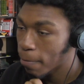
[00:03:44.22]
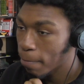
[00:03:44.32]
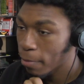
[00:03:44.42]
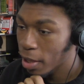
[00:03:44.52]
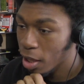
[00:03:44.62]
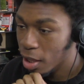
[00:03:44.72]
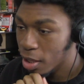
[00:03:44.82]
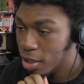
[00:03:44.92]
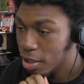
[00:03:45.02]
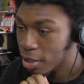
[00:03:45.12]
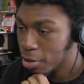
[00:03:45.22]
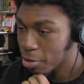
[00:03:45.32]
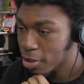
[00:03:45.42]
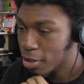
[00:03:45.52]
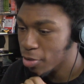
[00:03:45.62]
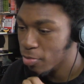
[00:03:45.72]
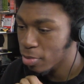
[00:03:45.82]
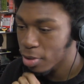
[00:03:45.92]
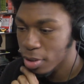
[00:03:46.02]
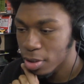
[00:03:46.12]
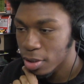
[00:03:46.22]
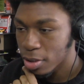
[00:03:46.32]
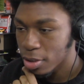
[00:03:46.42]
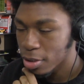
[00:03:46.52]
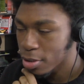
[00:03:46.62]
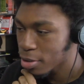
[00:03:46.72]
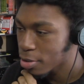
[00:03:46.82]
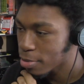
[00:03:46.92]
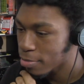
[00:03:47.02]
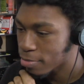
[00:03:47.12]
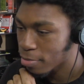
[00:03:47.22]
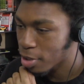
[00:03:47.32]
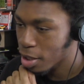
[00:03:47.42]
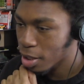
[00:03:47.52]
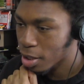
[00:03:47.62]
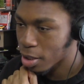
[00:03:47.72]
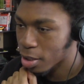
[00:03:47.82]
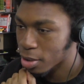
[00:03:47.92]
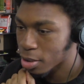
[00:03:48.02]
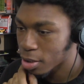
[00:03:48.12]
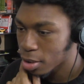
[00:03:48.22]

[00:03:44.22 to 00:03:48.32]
Man, he killed him. Man.